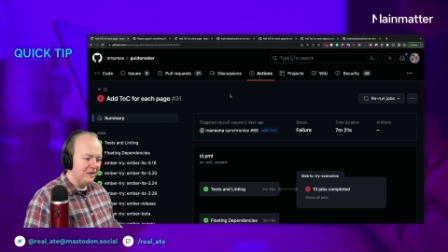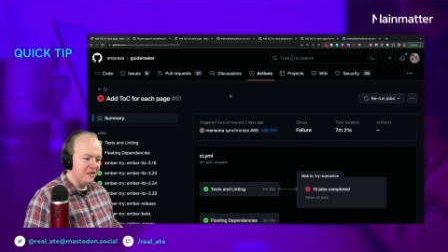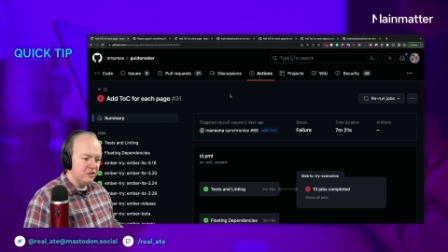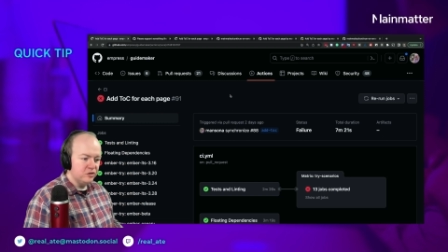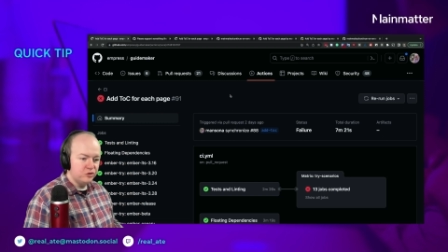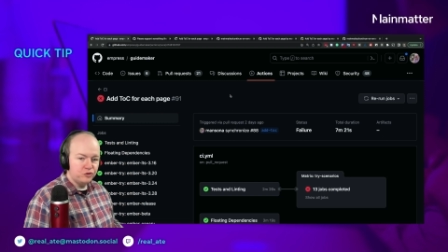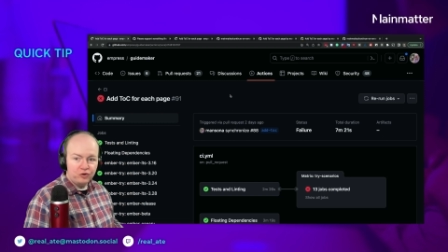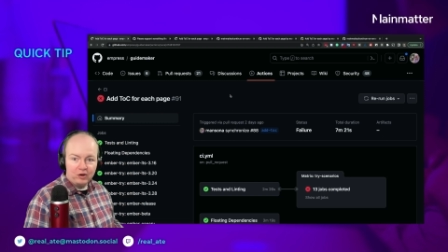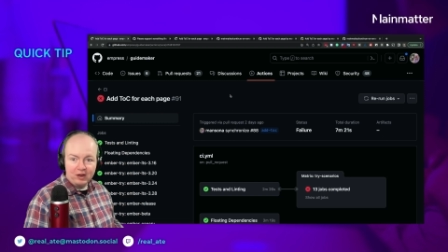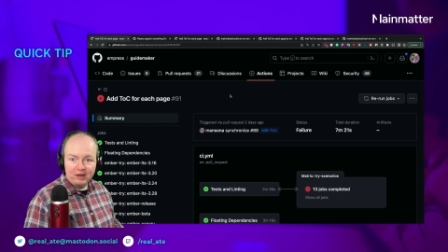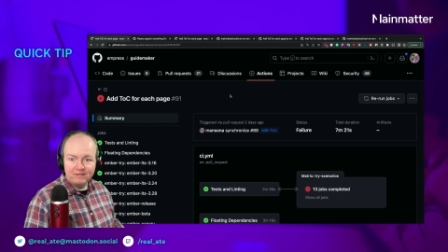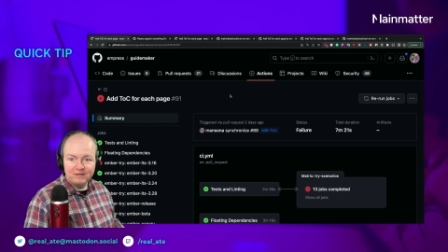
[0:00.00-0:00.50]

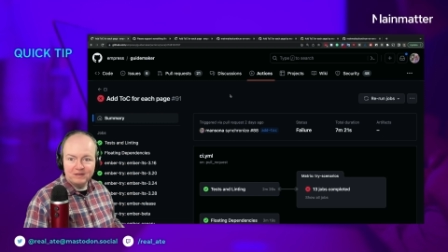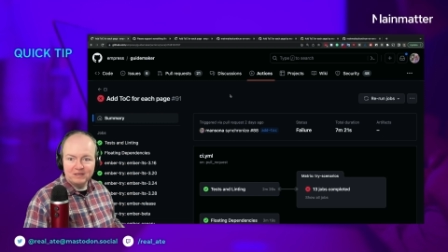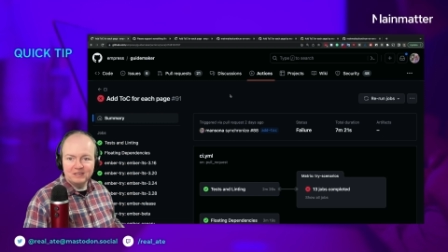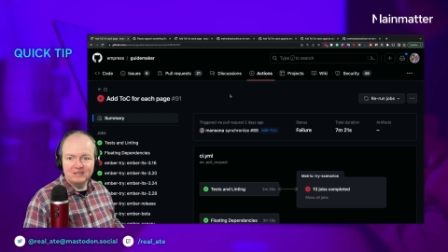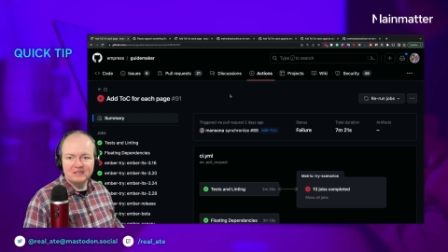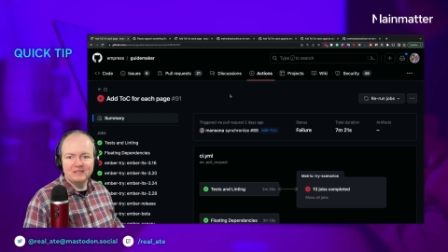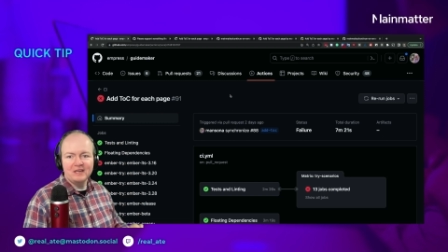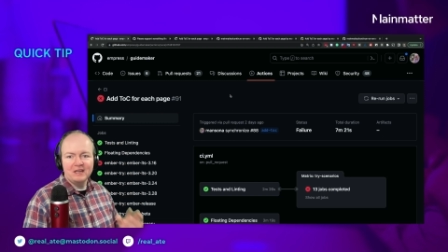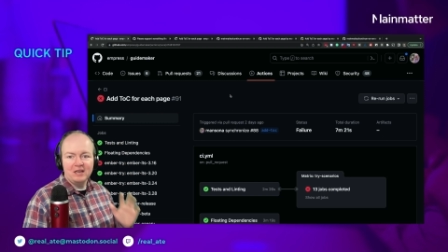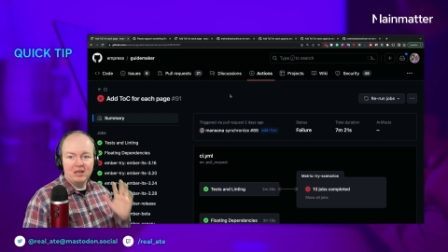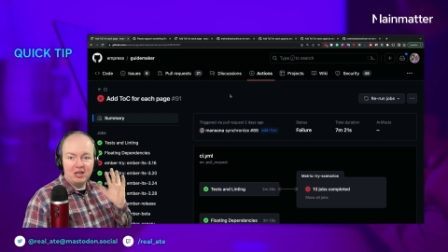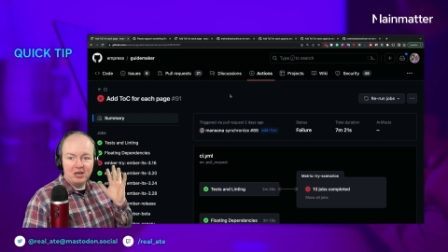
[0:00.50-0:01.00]
Travis
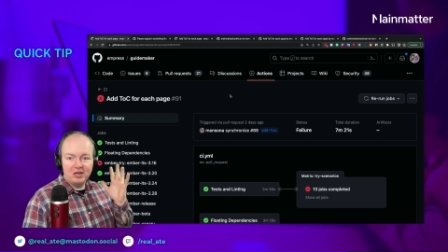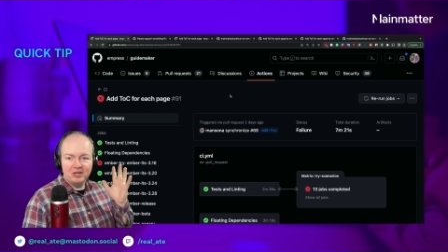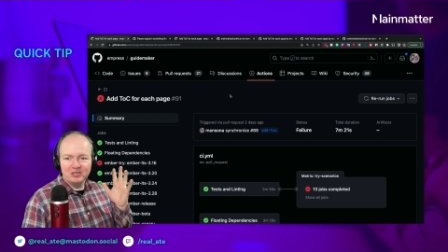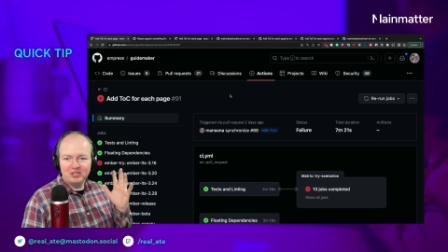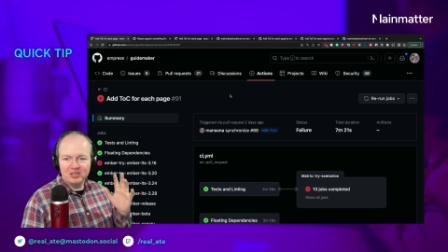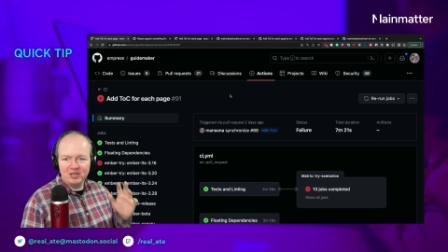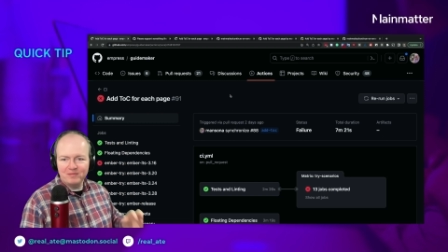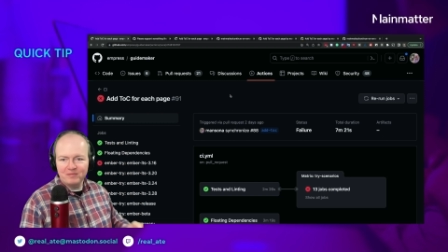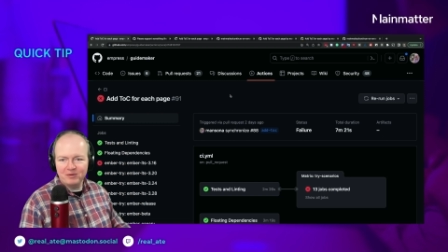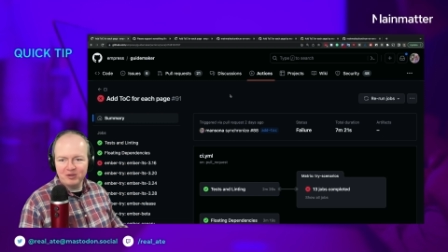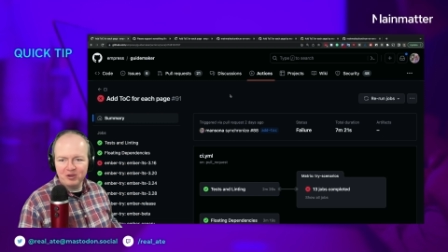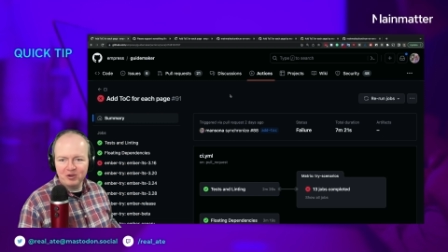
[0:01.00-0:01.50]
a long
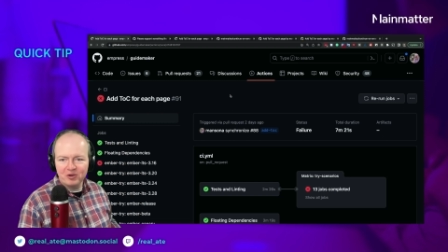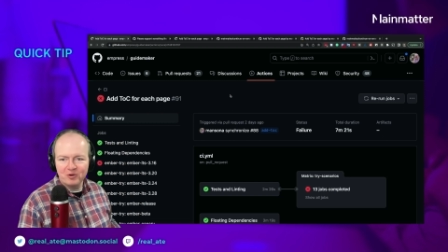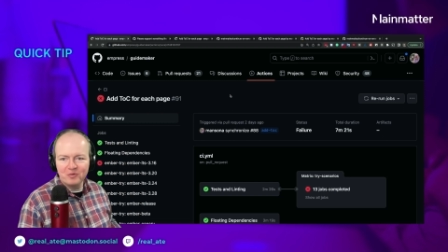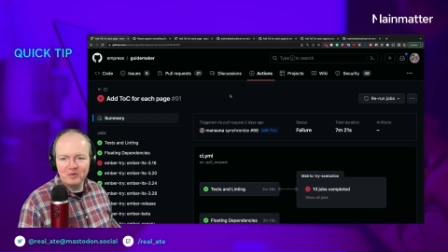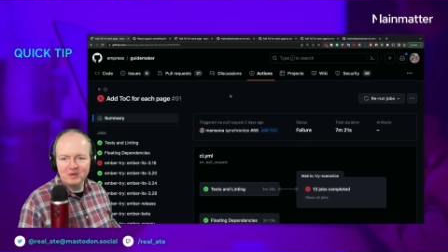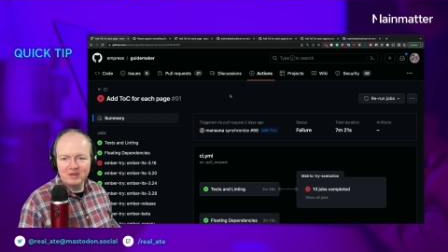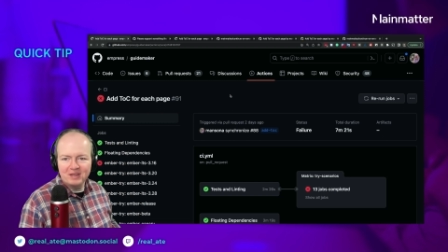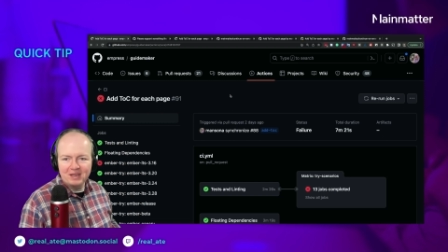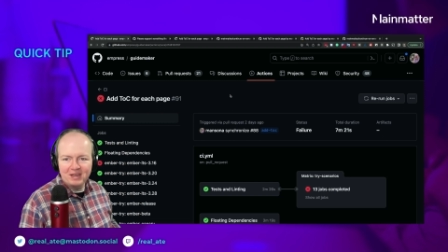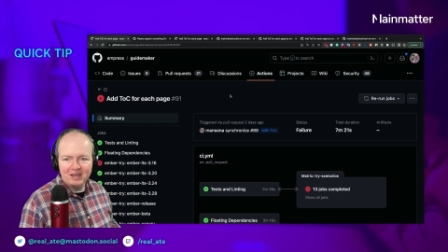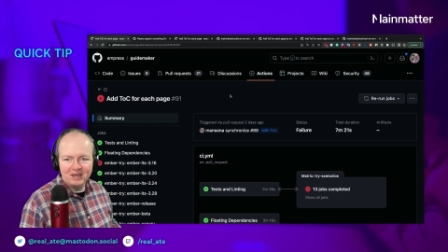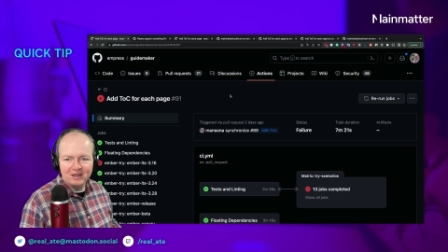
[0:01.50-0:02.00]
time ago
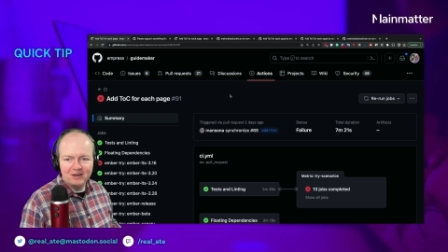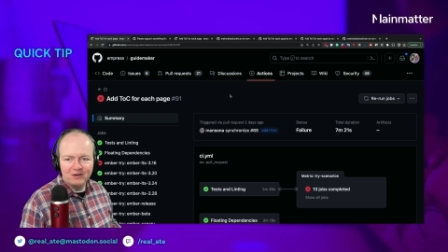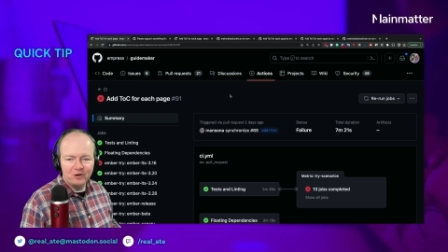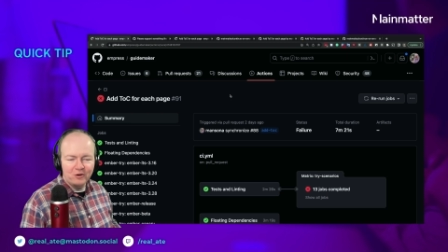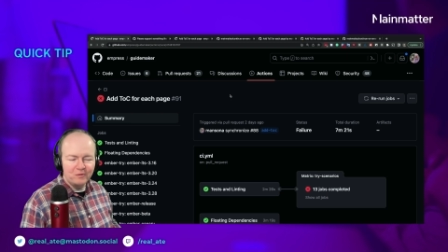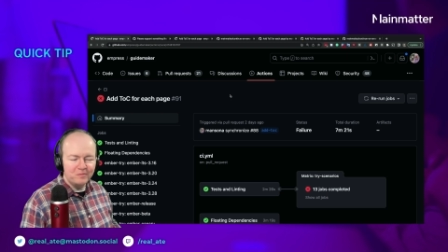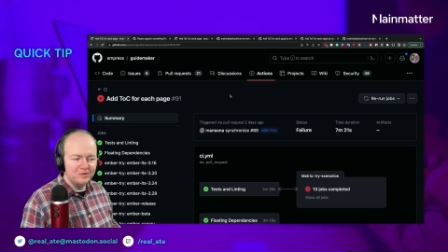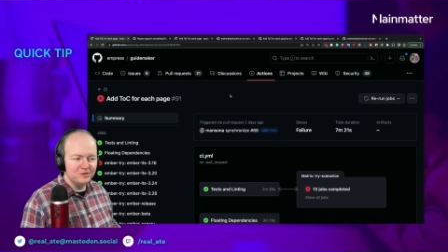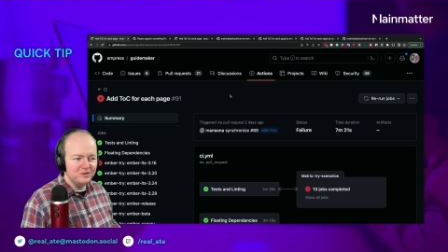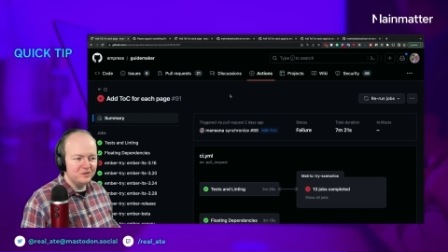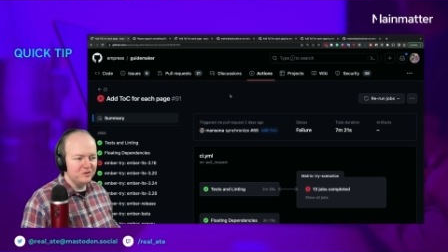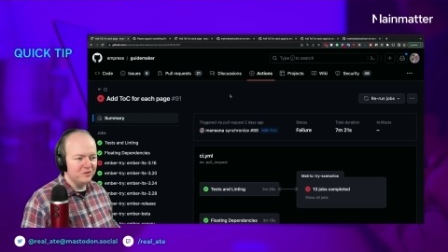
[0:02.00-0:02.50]
when they had
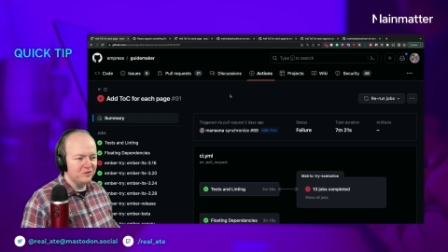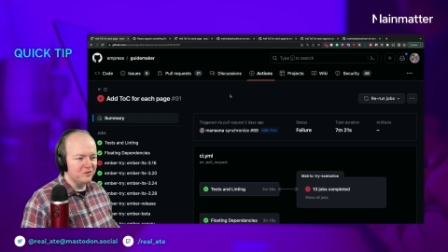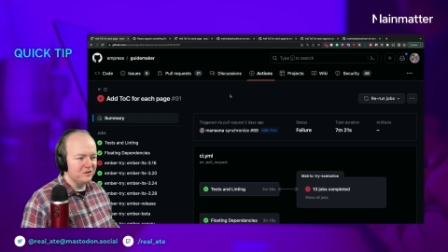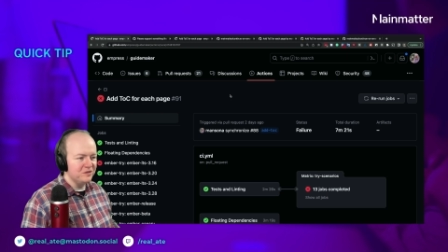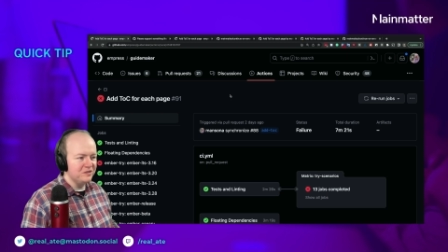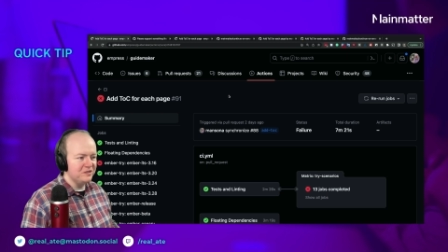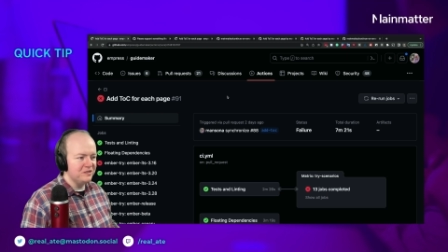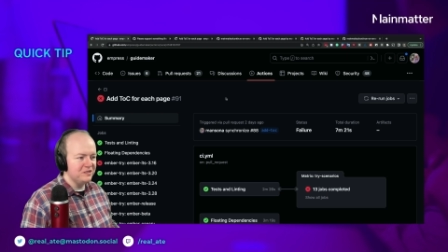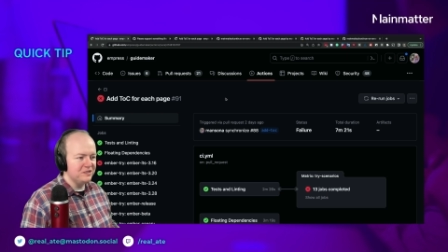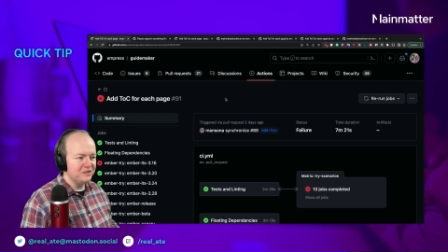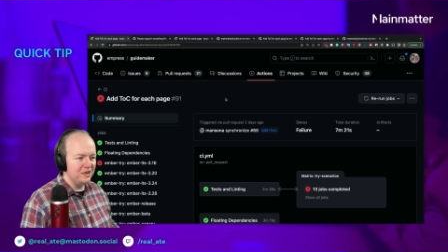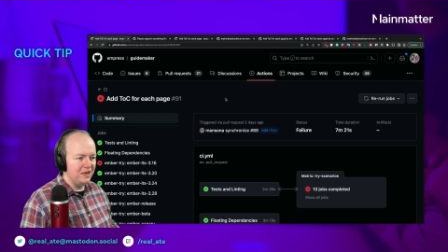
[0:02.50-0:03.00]
open
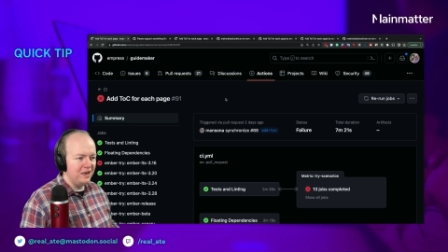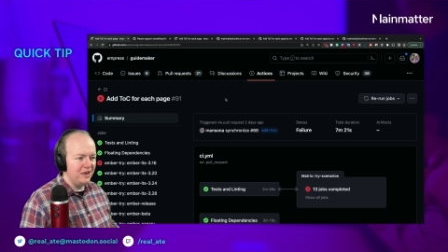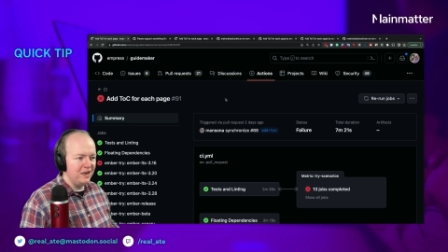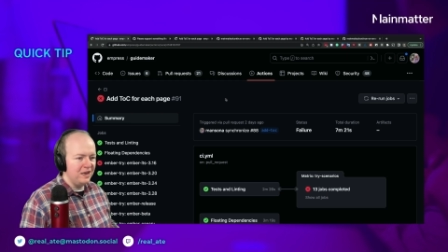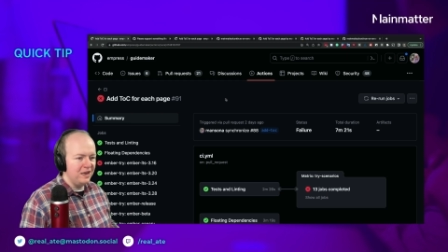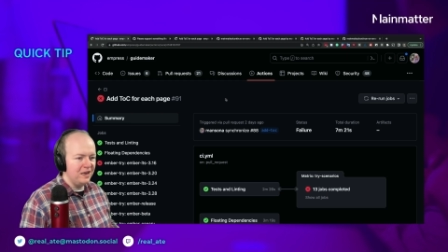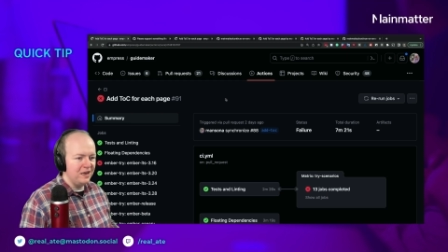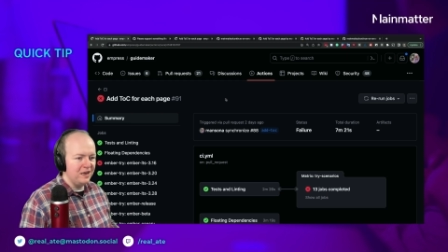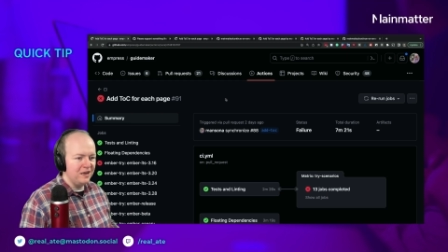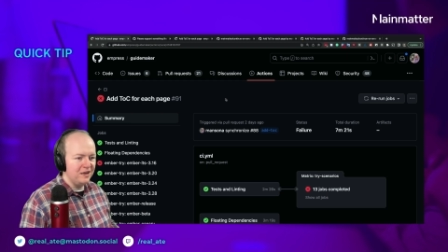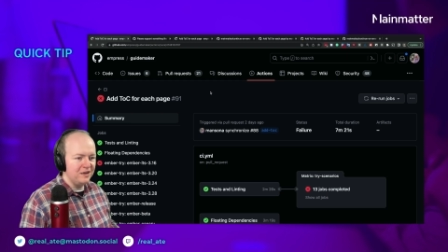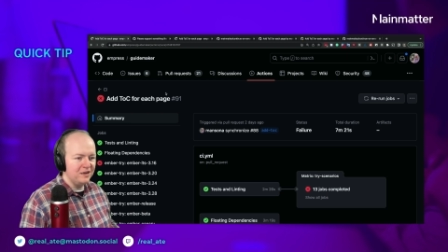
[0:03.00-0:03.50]
source
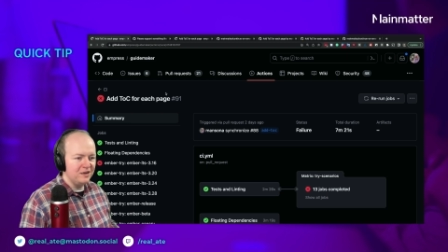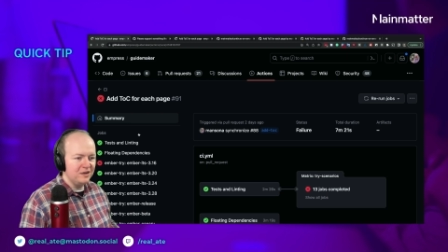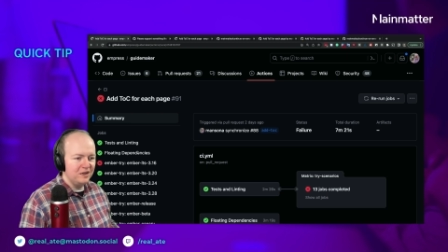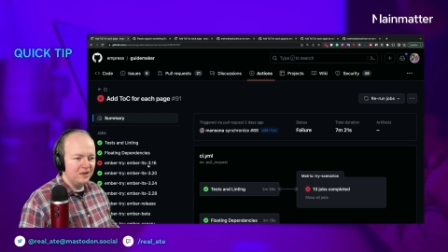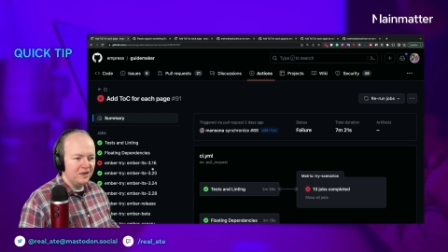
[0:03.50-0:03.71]
uh,